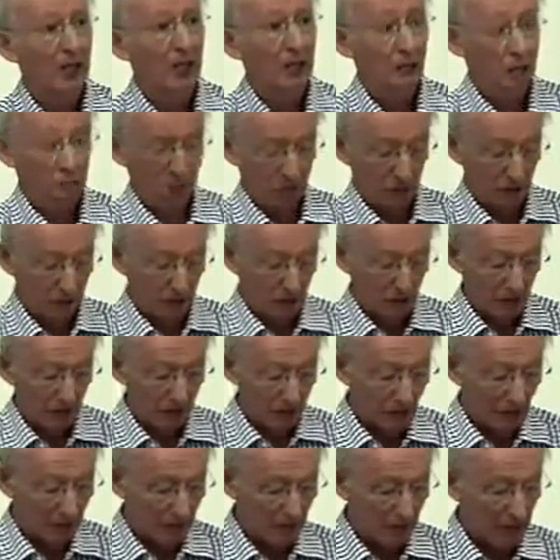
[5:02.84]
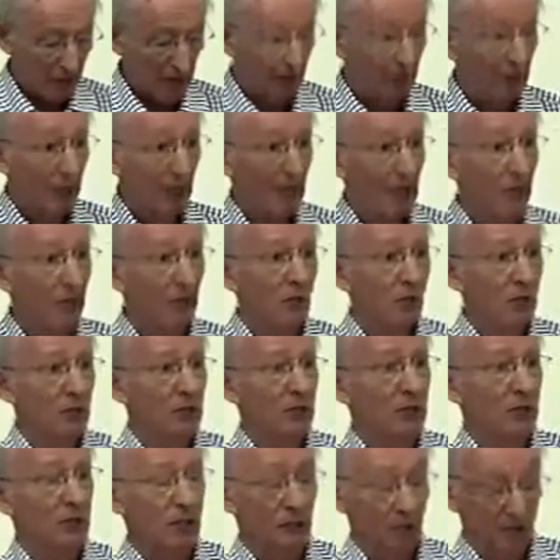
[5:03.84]
Armstrong suggests that in
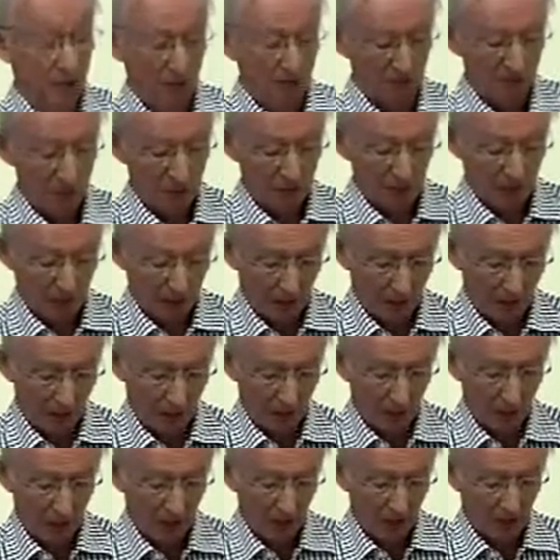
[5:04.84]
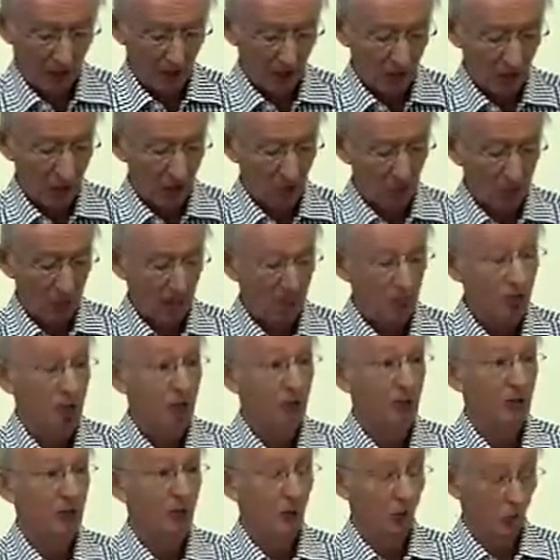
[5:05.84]
modern times we have lost
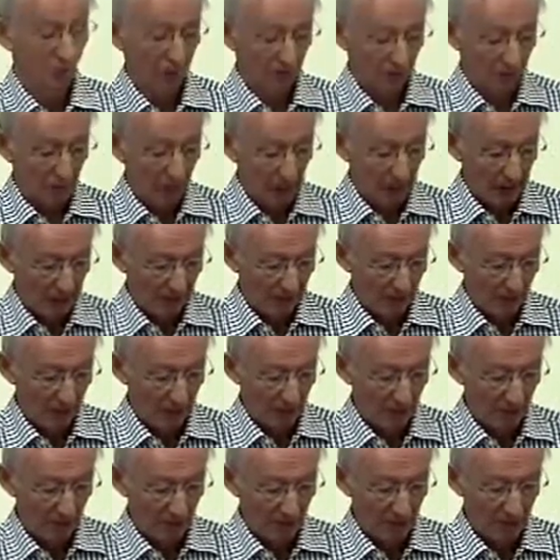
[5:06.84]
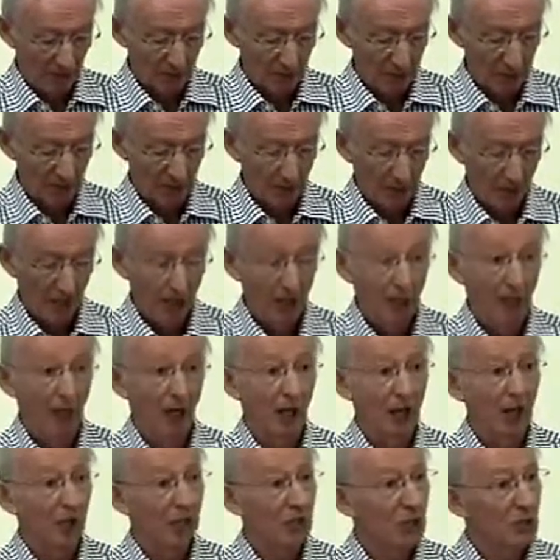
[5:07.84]
touch with the power of mythos,
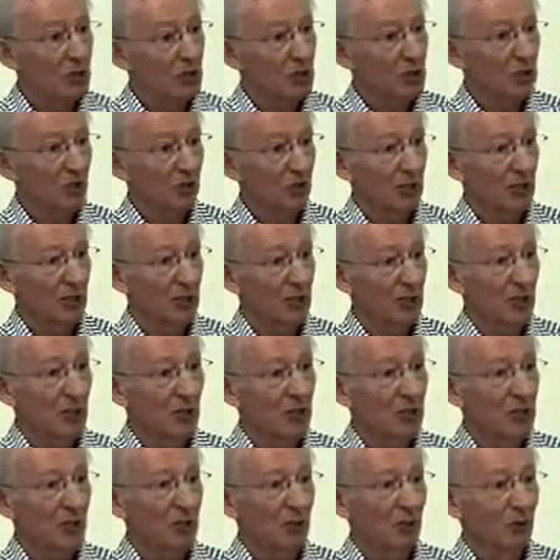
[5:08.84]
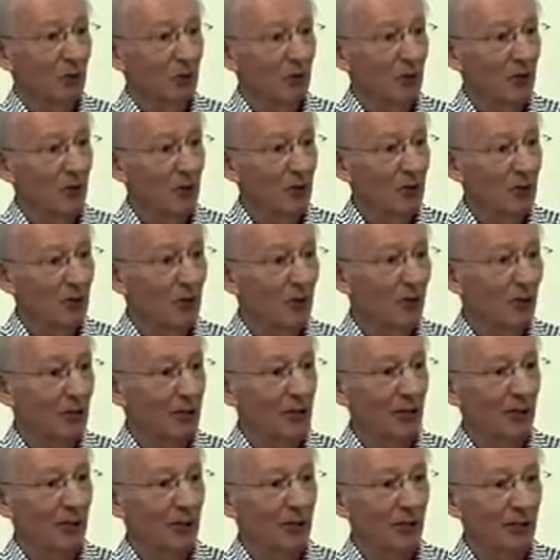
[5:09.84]
and I'm certainly much more of a
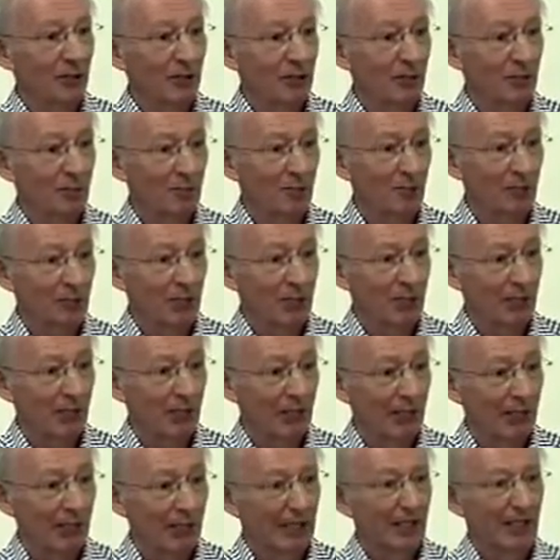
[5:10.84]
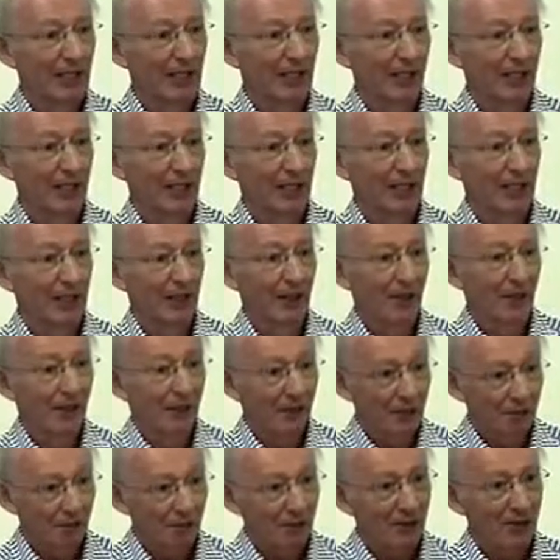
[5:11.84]
logos-oriented person
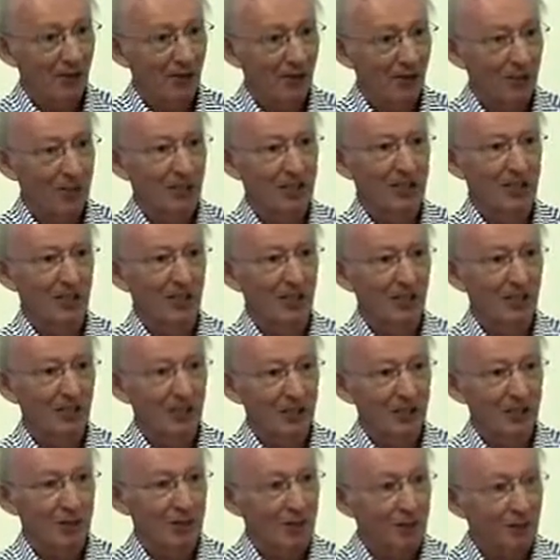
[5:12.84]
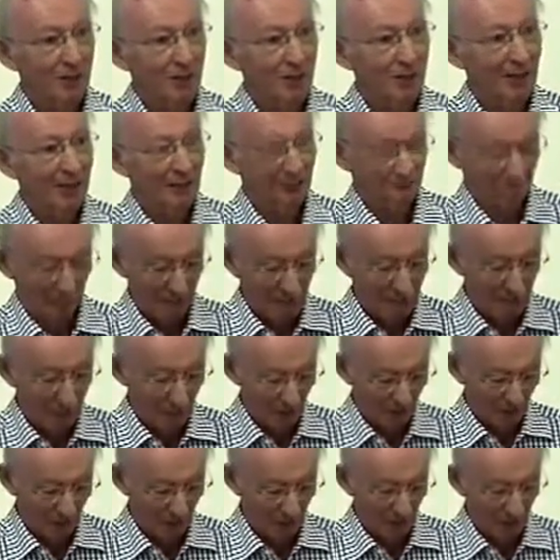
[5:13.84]
than mythos, and I suspect many
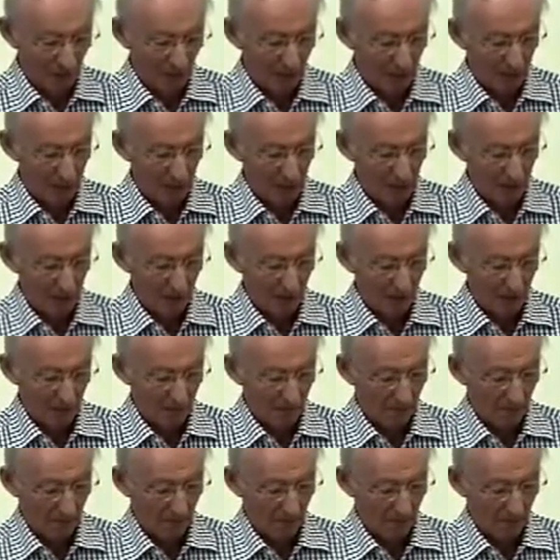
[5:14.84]
of you may be too.